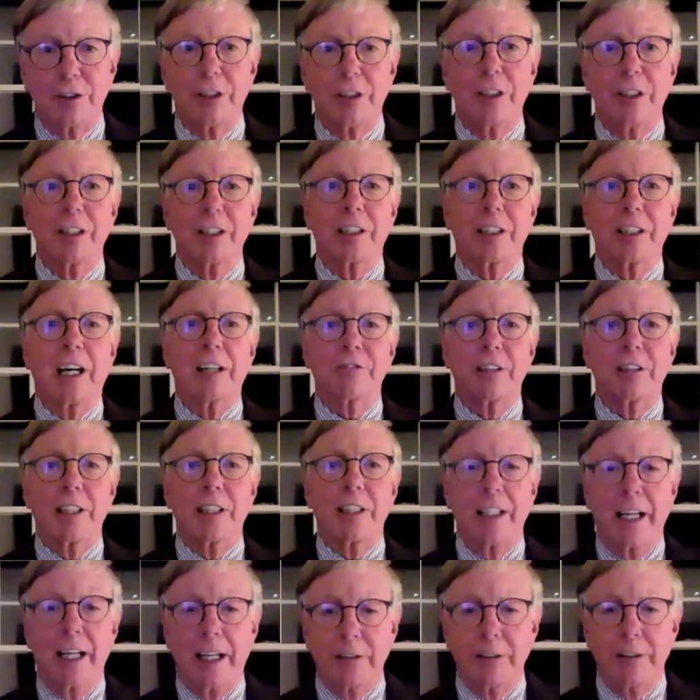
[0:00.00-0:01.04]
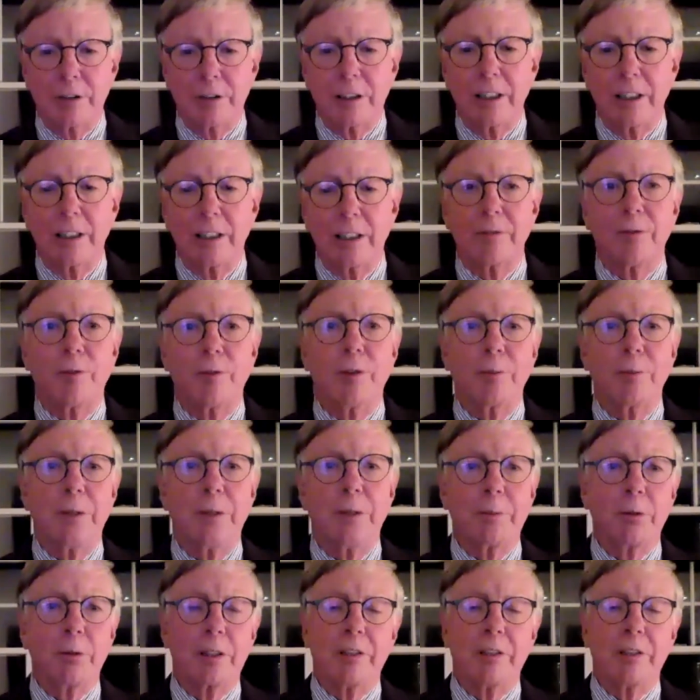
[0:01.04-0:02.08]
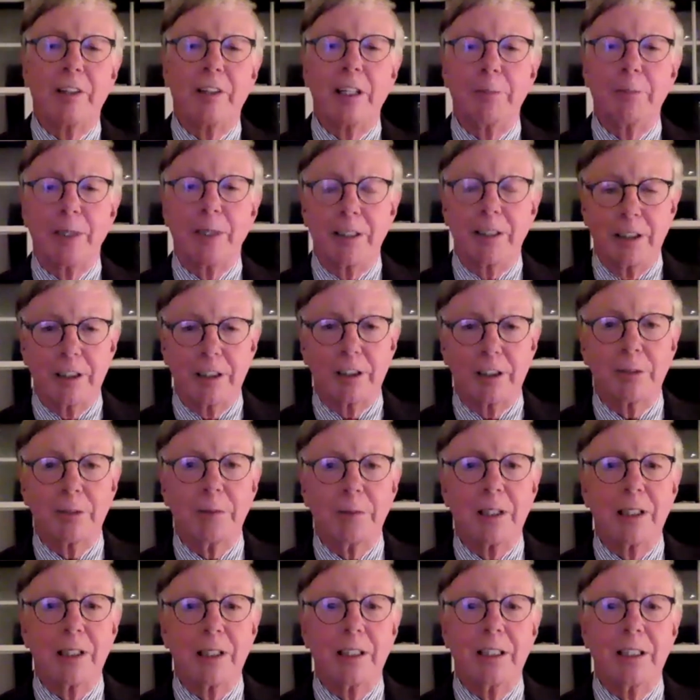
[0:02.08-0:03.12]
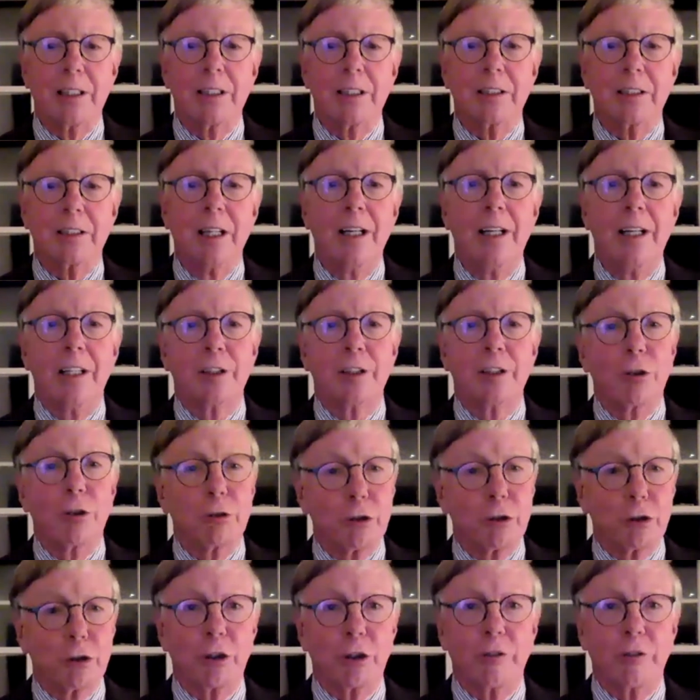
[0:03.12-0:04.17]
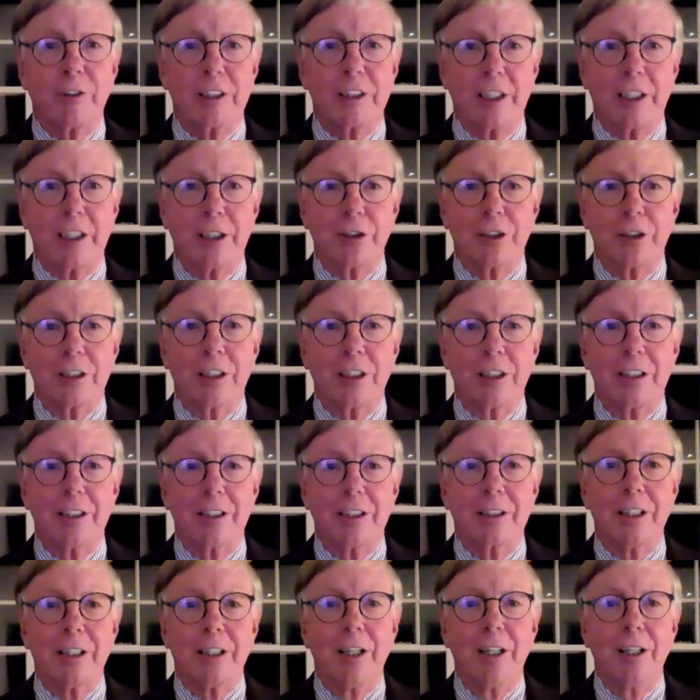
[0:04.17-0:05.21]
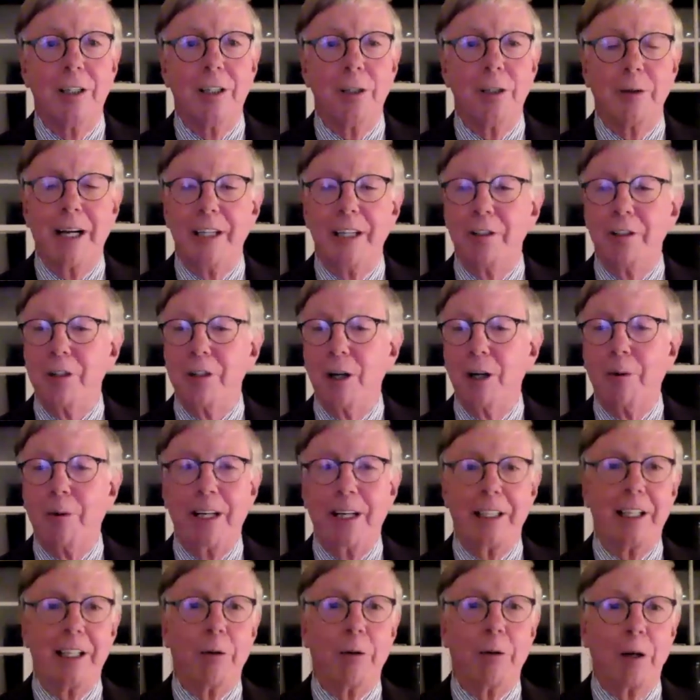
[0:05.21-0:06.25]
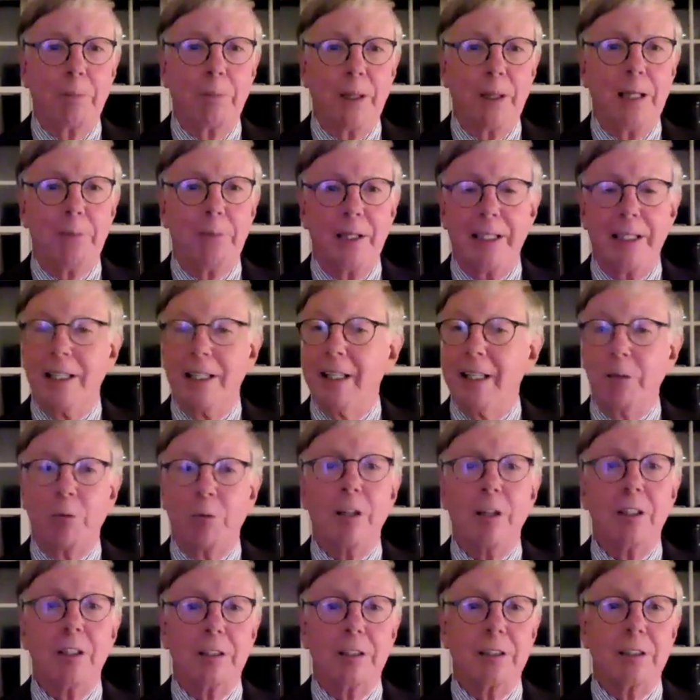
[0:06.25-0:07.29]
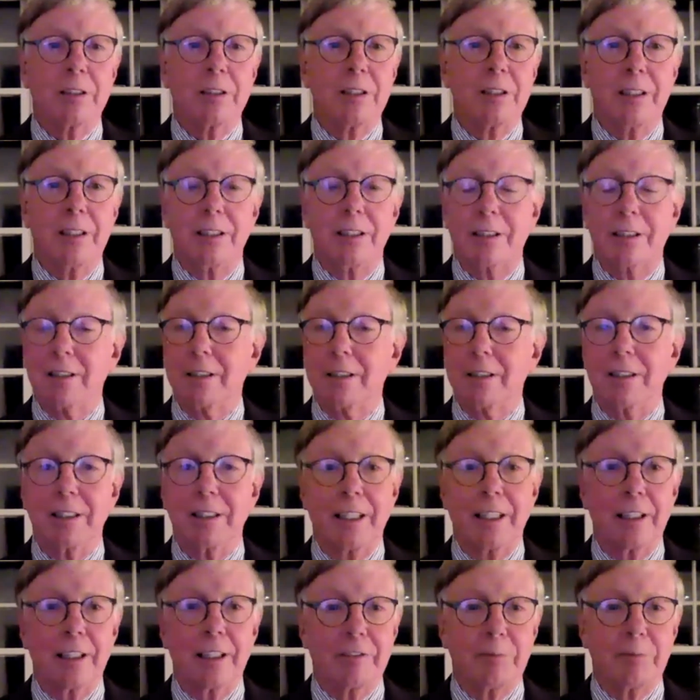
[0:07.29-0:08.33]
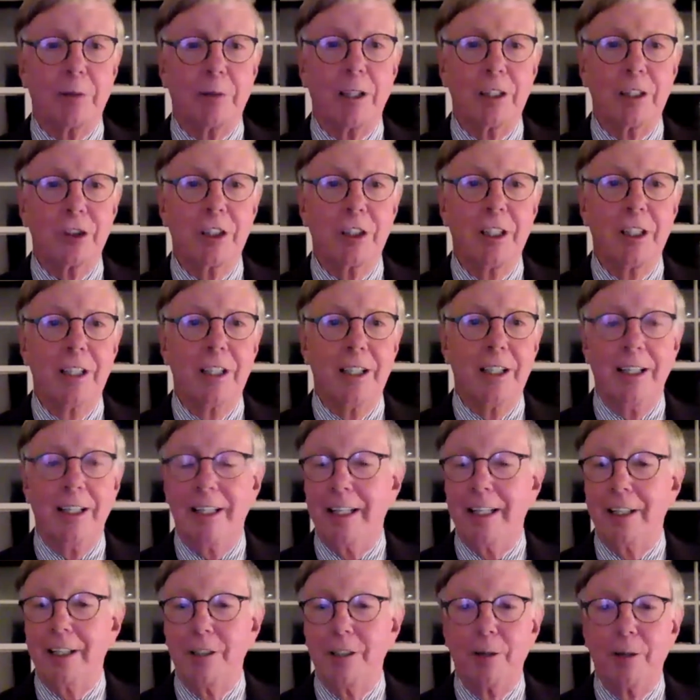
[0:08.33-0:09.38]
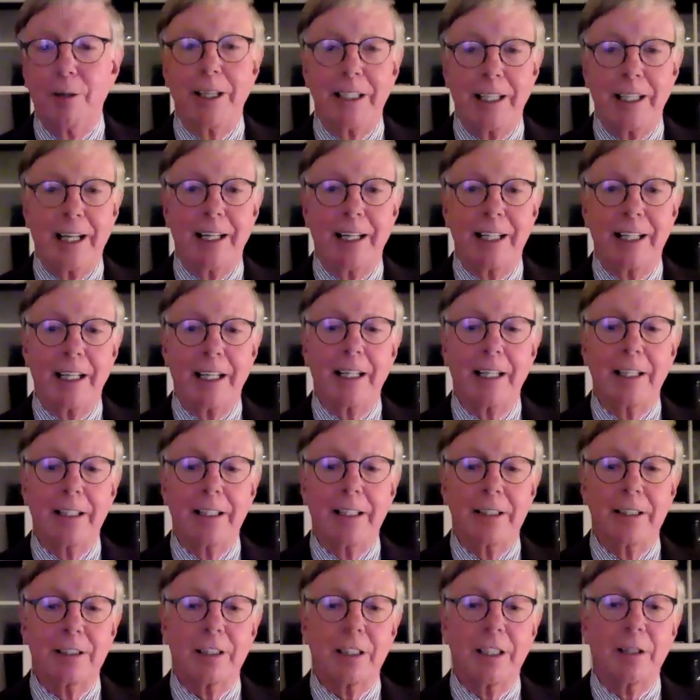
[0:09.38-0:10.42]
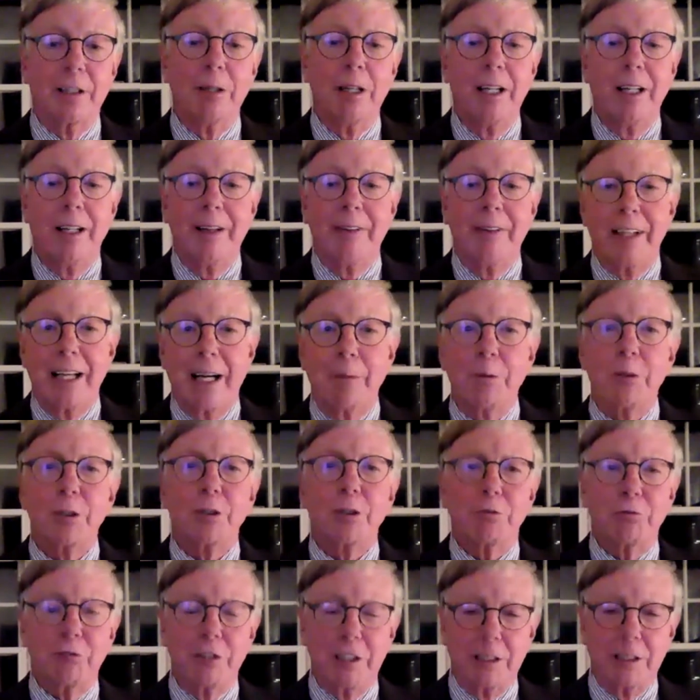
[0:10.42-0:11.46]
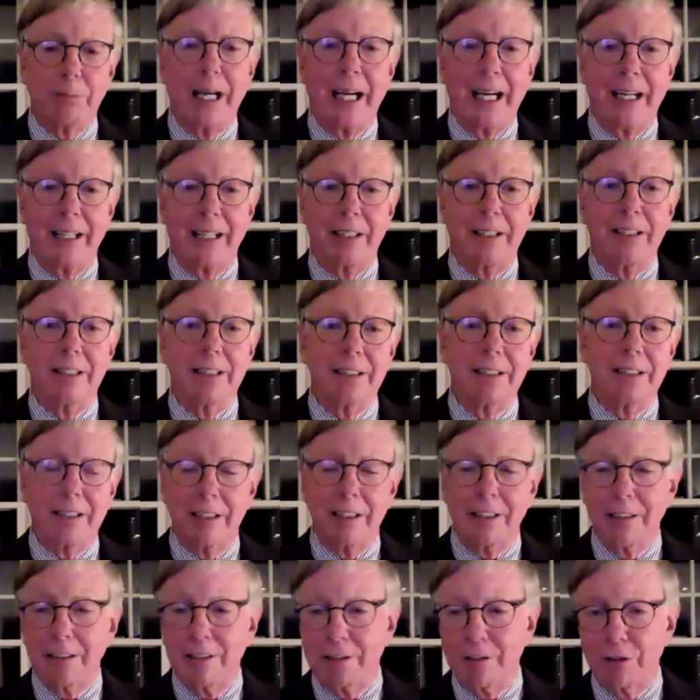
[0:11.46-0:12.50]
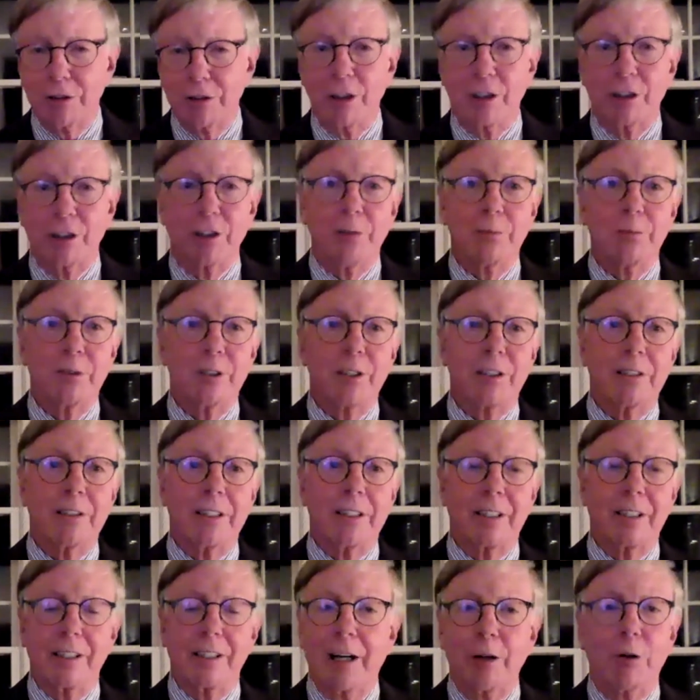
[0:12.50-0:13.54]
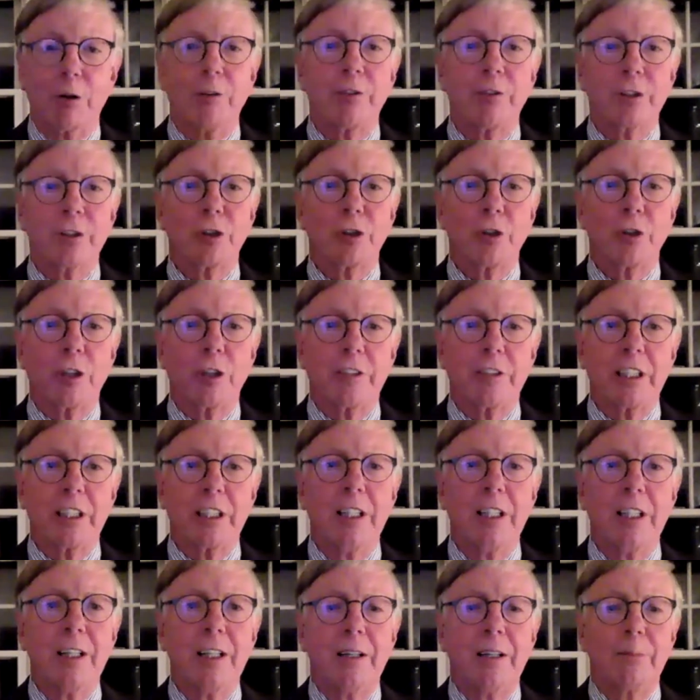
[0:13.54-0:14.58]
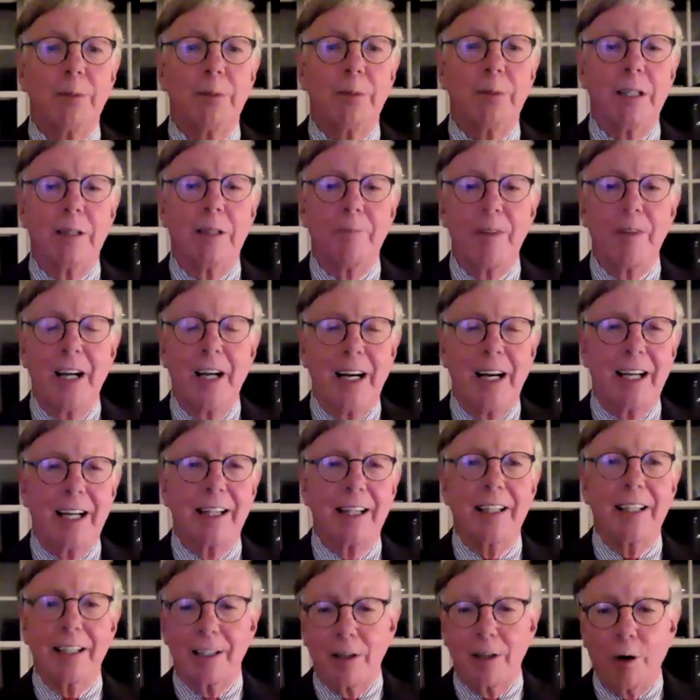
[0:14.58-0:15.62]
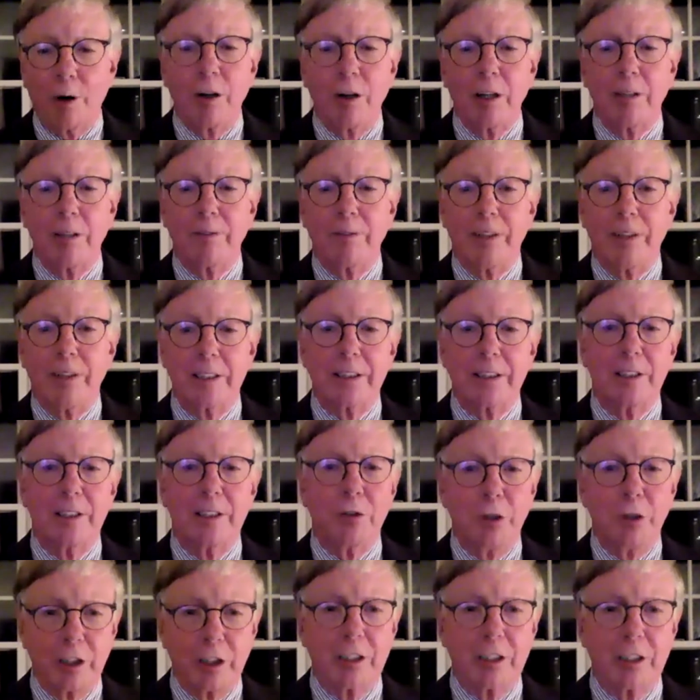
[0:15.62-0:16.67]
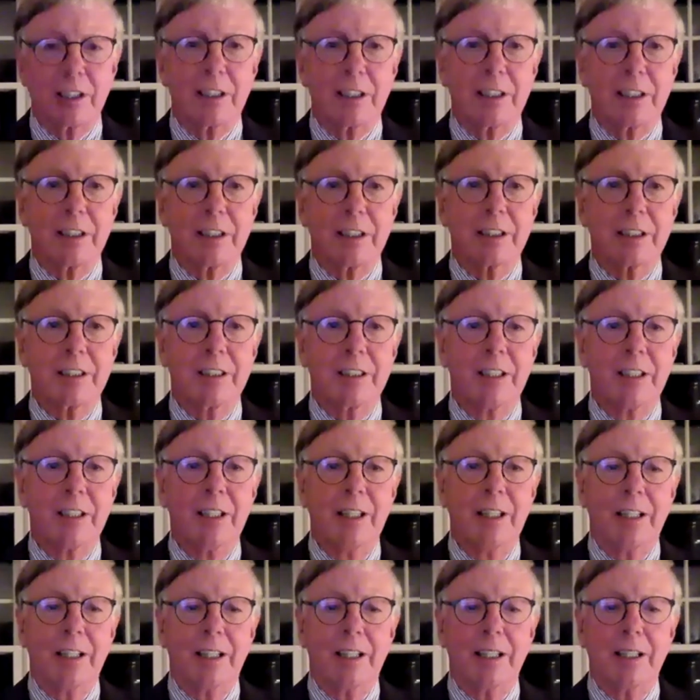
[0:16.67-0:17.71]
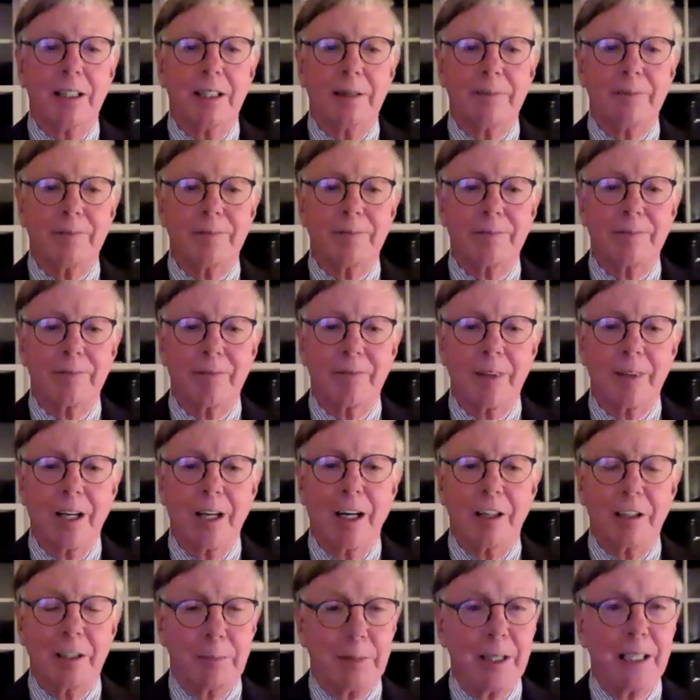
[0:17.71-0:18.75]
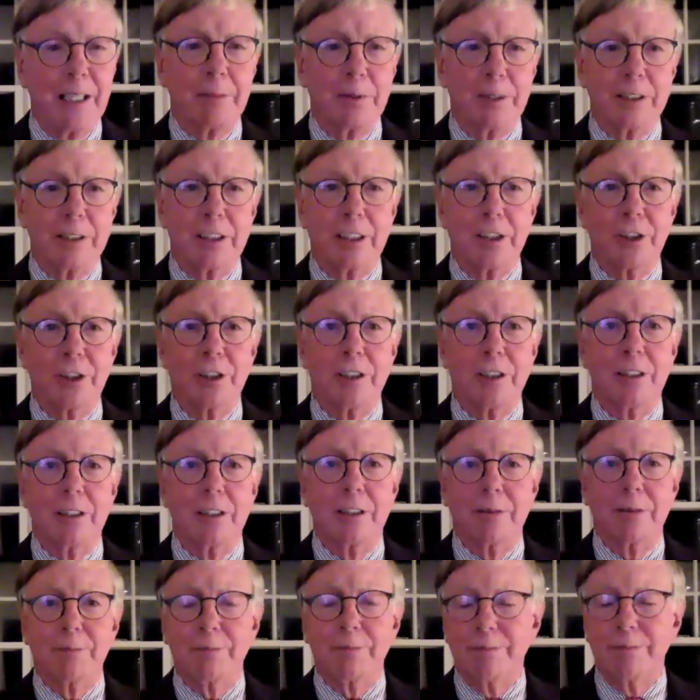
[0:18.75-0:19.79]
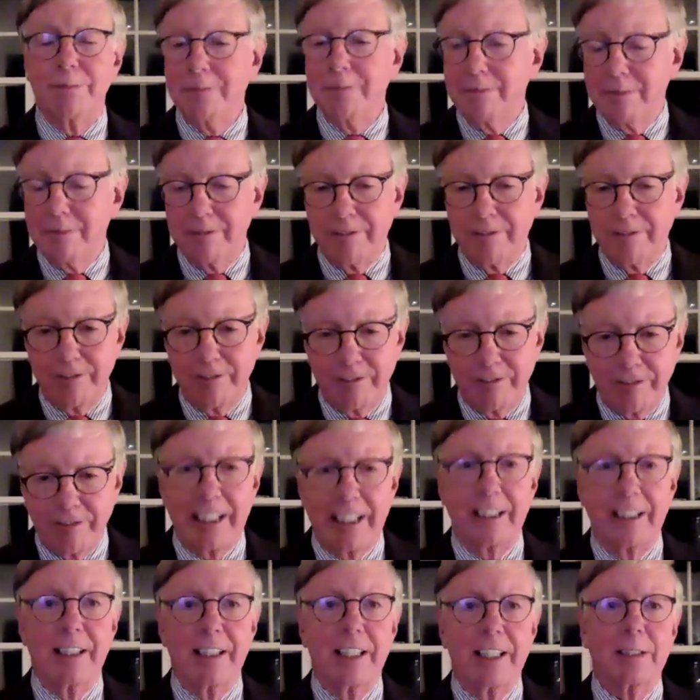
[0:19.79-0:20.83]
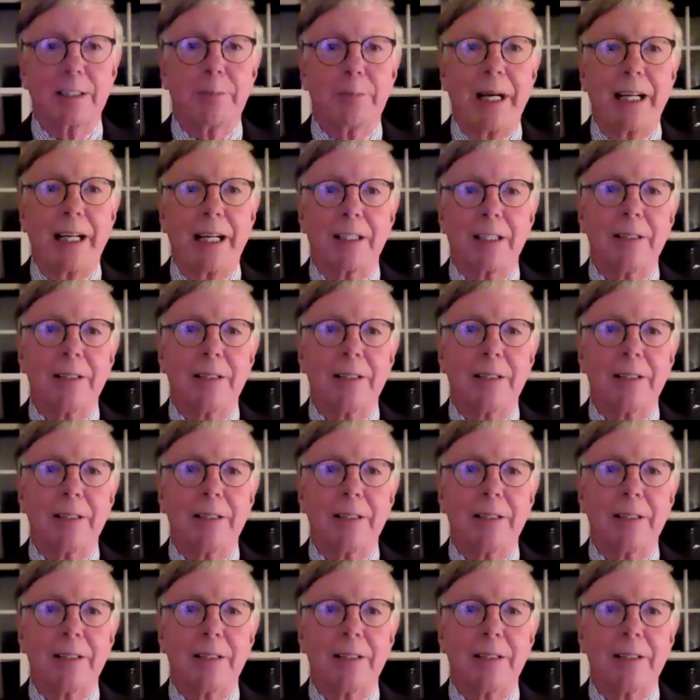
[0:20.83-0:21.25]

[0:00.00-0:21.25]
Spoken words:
the congregate housing for people with developmental disabilities, social service agencies who had no idea what PPE was until the end of March and had no idea how to get it. So that was a real battle. The nursing homes are a god-awful story. But I think all of us, in New York at least, are in a better position to fight the next battle.